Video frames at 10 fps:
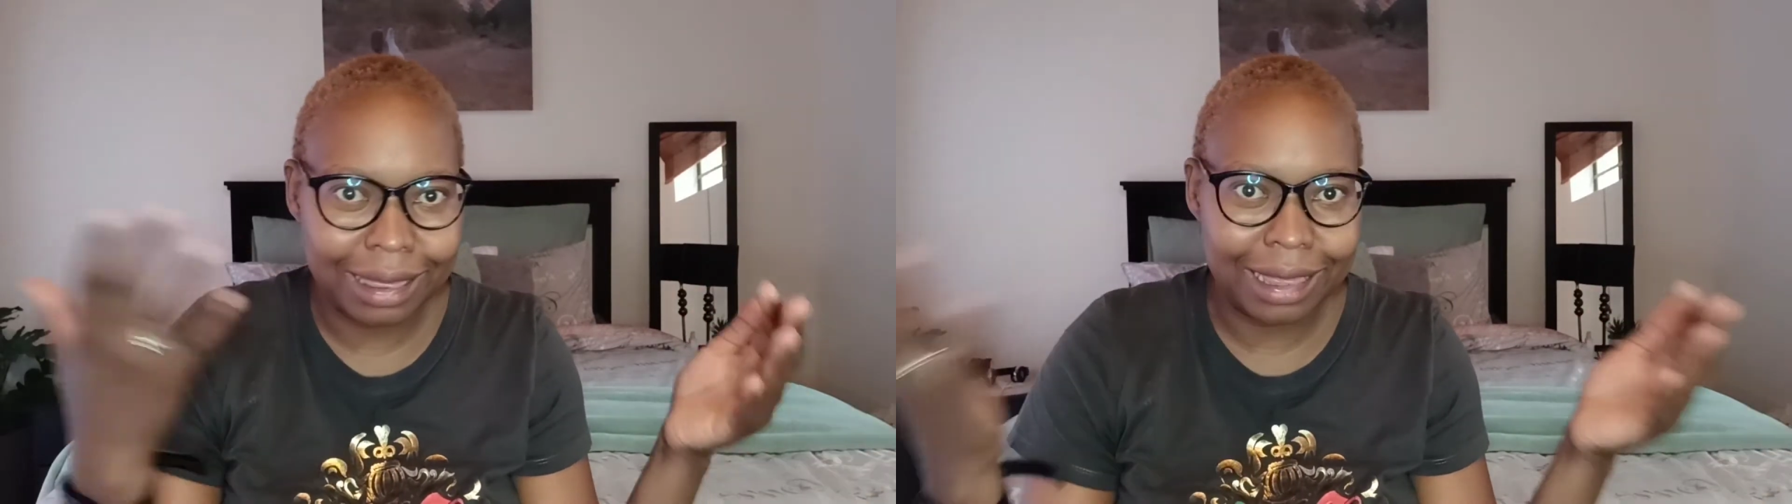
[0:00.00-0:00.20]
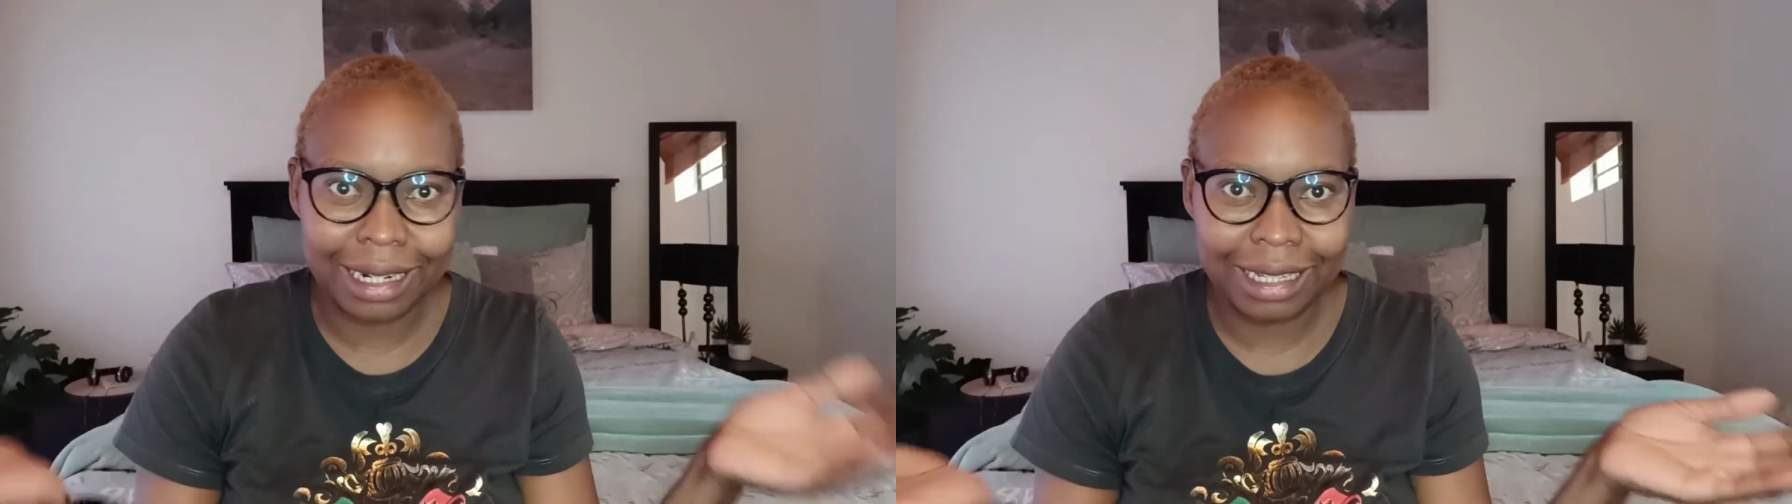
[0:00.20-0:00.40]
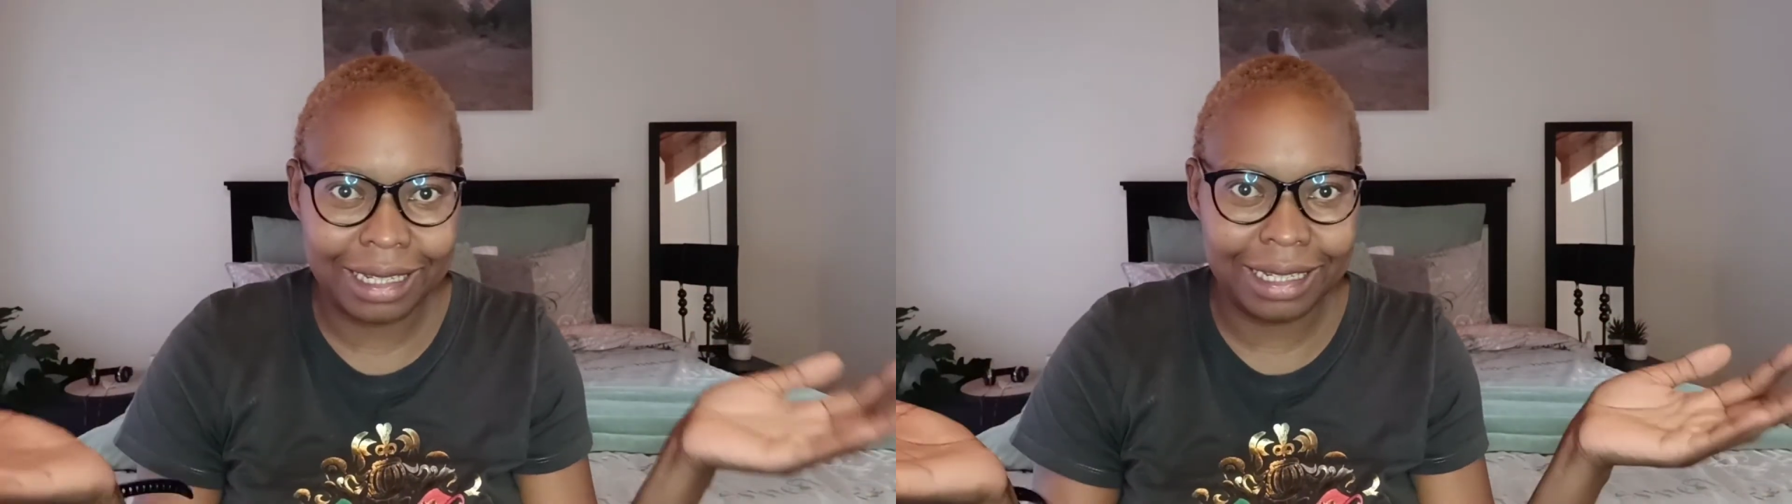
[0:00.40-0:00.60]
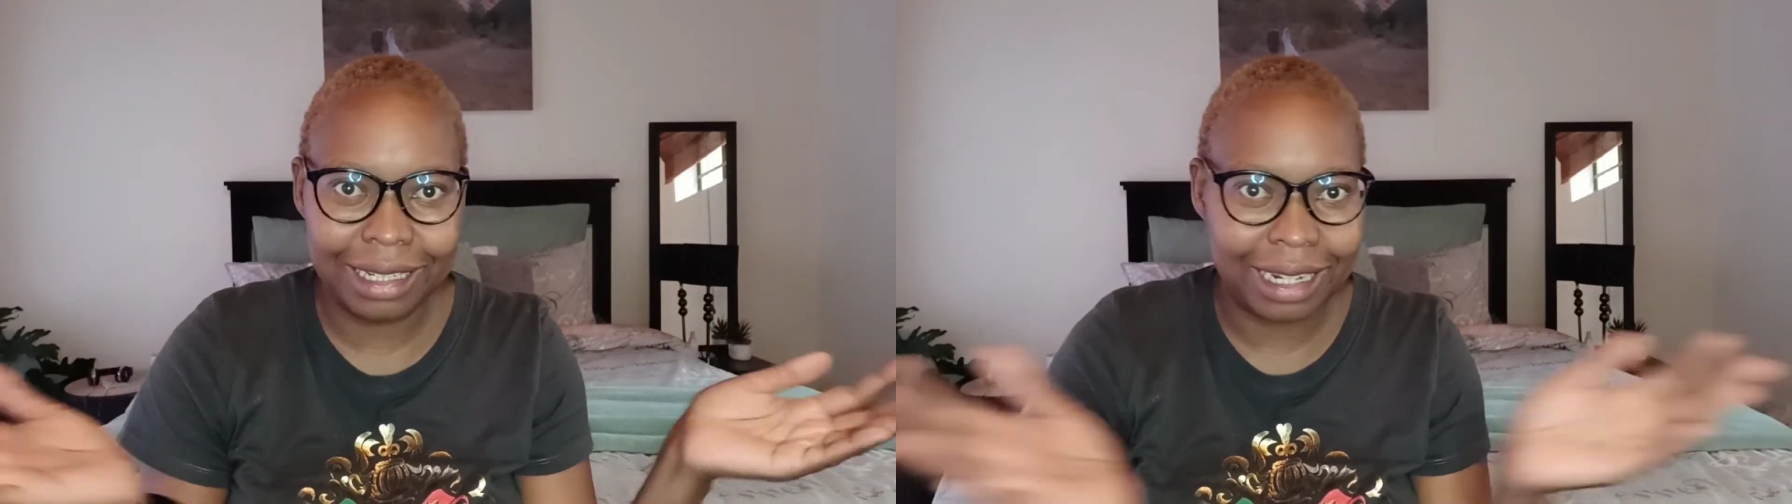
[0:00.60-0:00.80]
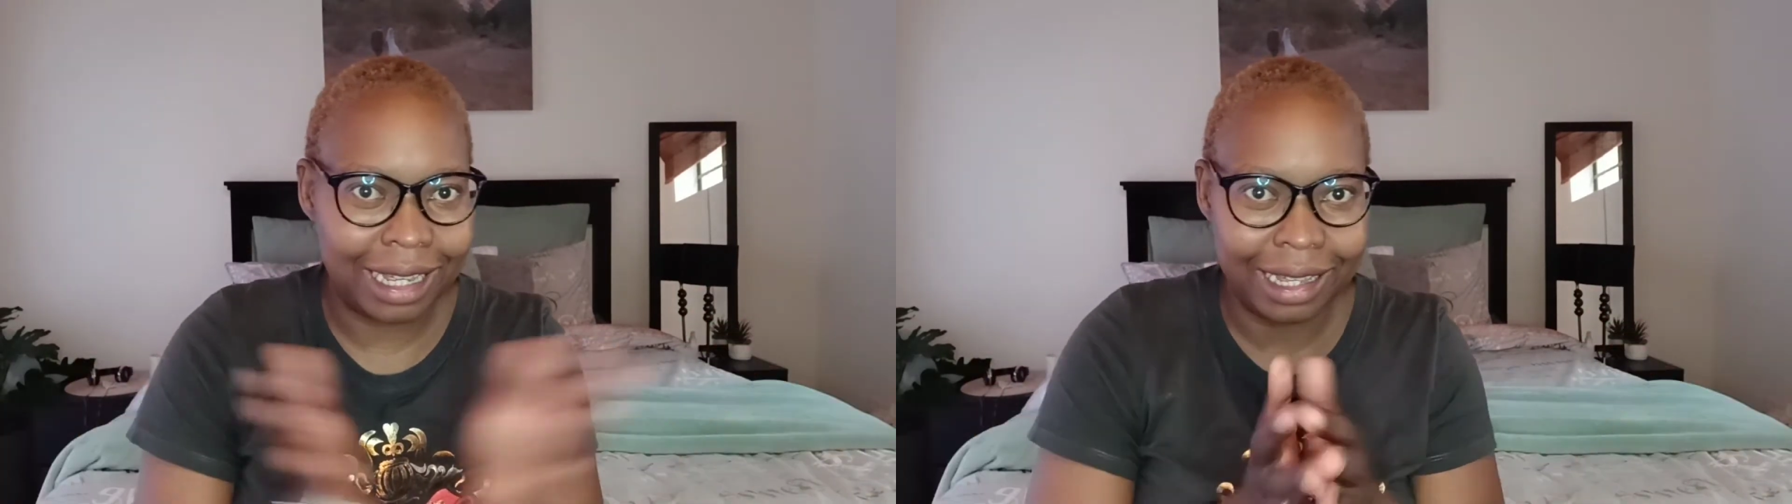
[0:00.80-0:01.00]
3,
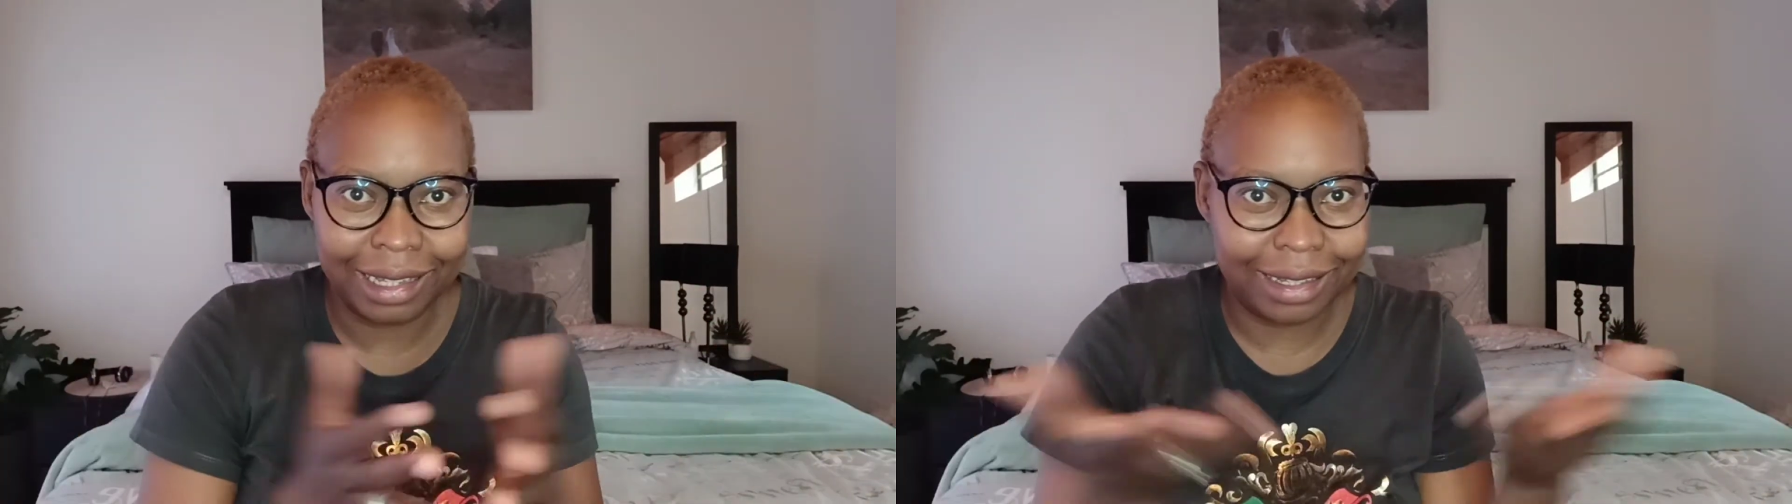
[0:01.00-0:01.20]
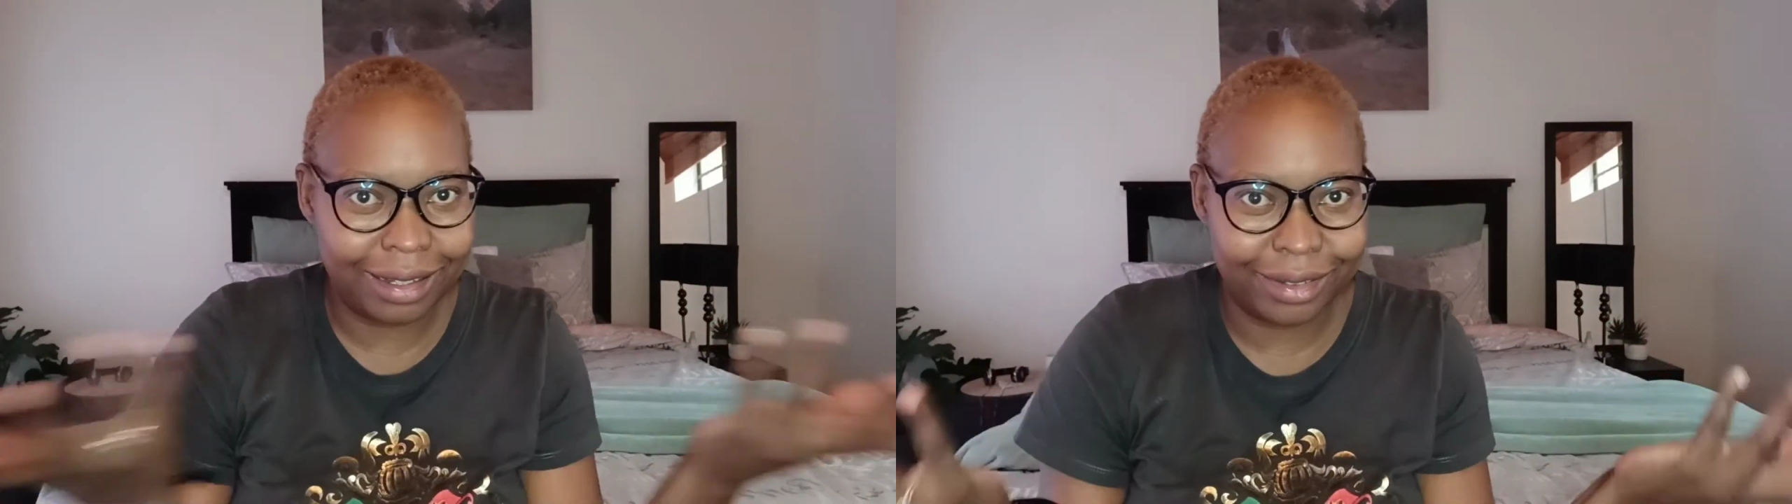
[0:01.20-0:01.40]
like